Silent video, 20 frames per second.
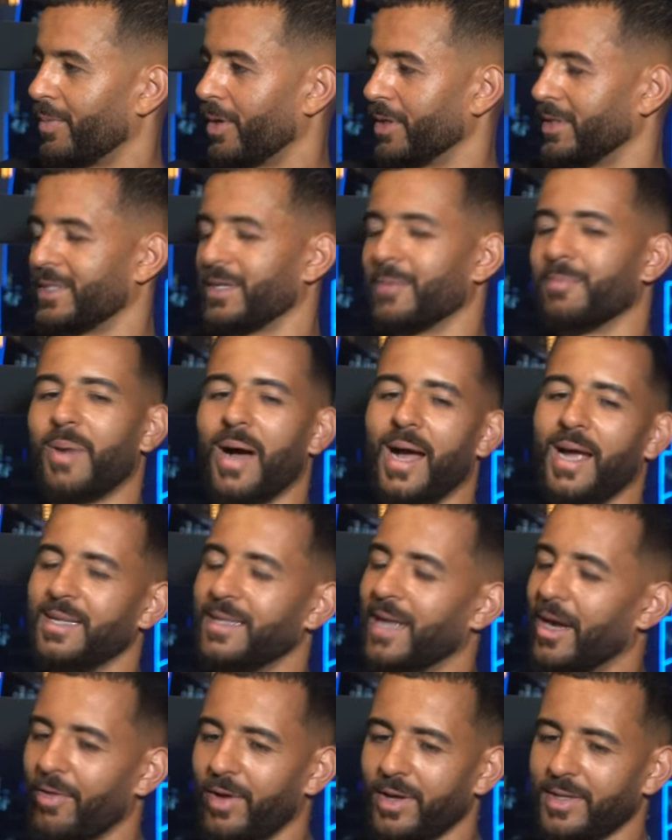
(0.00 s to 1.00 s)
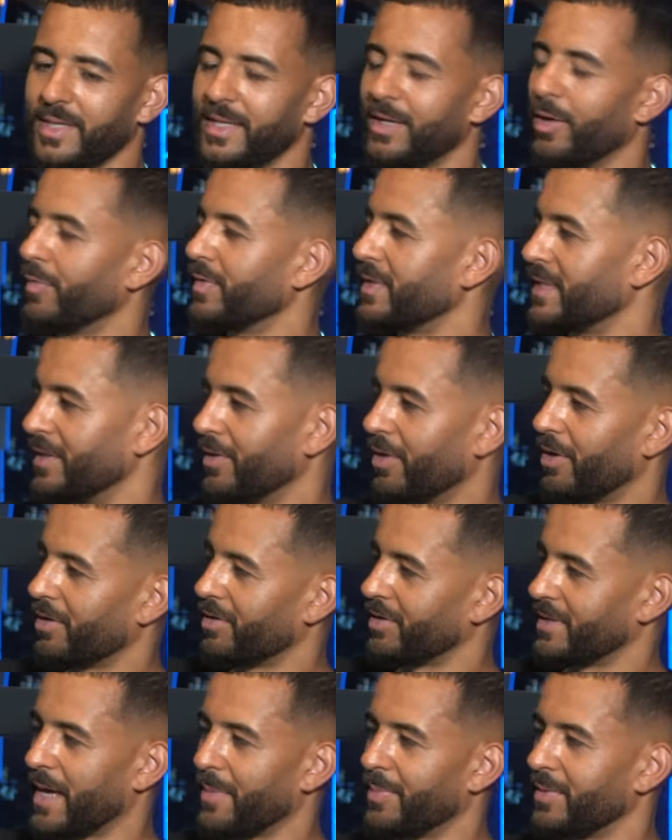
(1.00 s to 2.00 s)
But does it buy it directly? Obviously not,
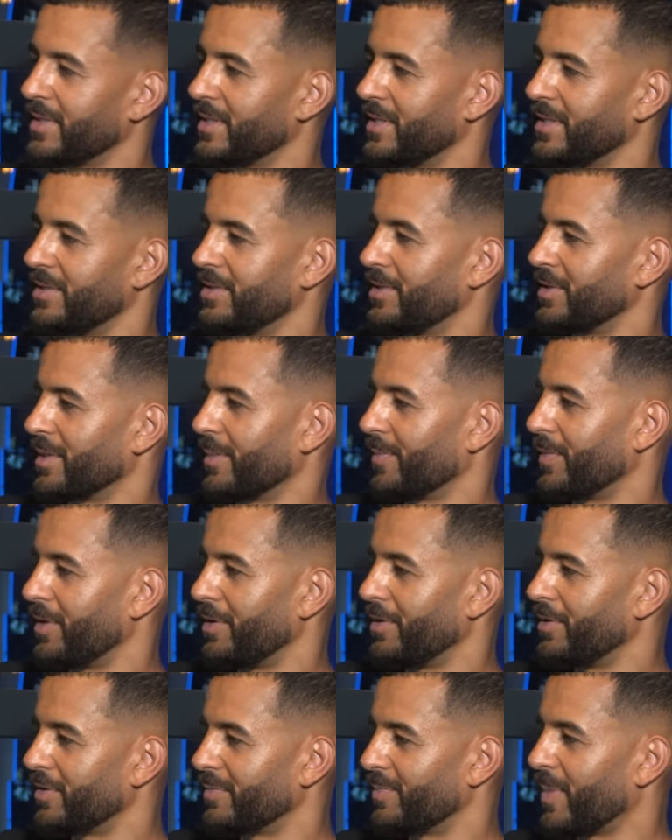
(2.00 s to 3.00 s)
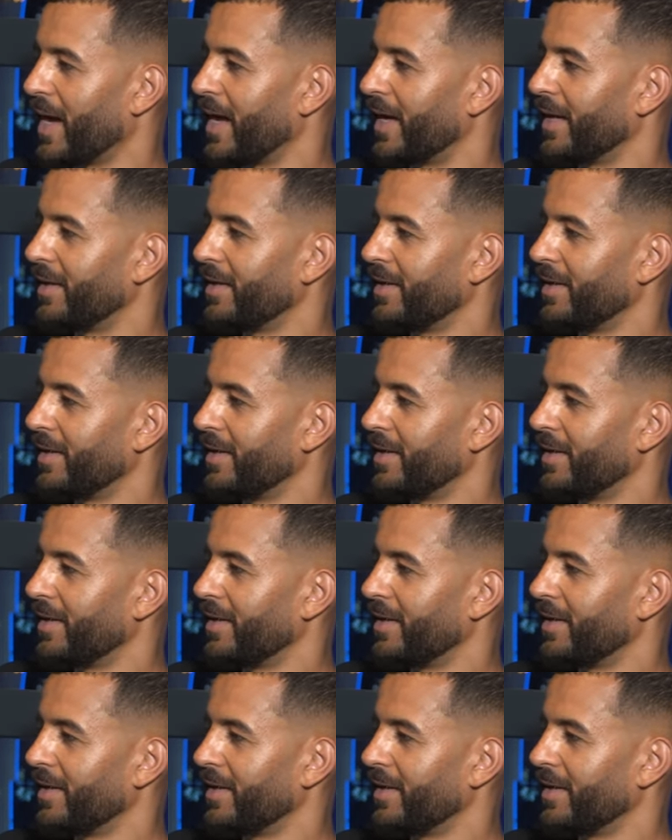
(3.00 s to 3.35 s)
because happiness isn't just something that you just buy.